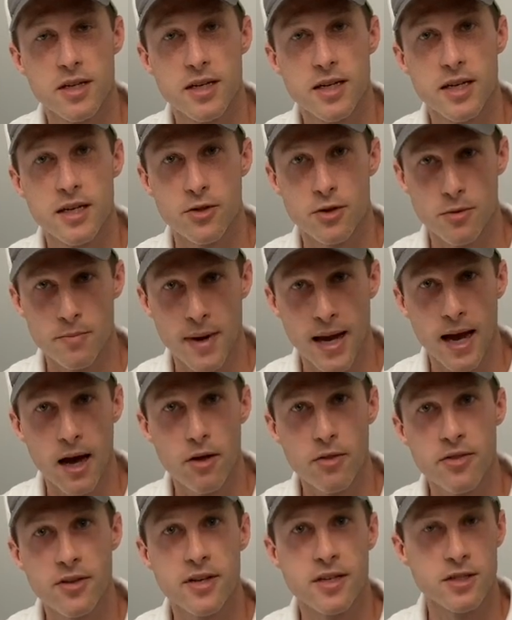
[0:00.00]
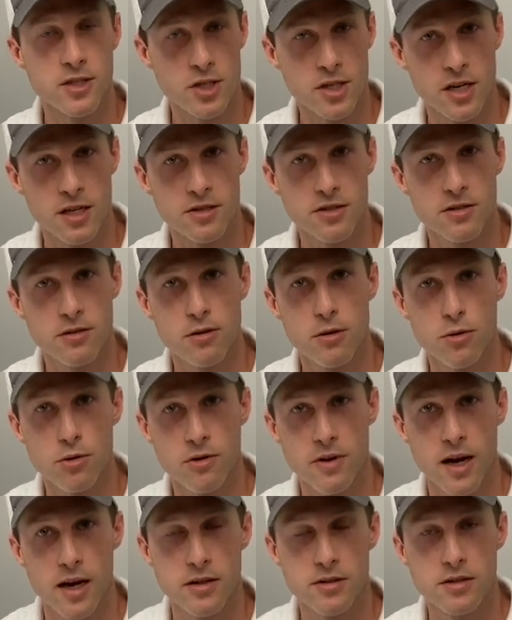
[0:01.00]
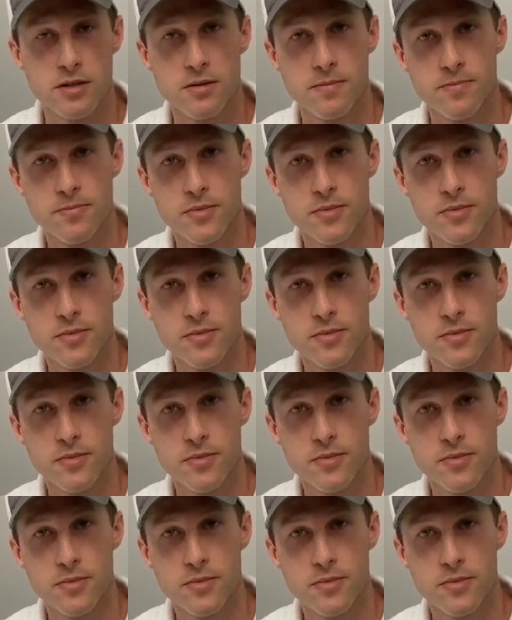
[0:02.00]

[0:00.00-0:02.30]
in their mouth and ingest chlorides.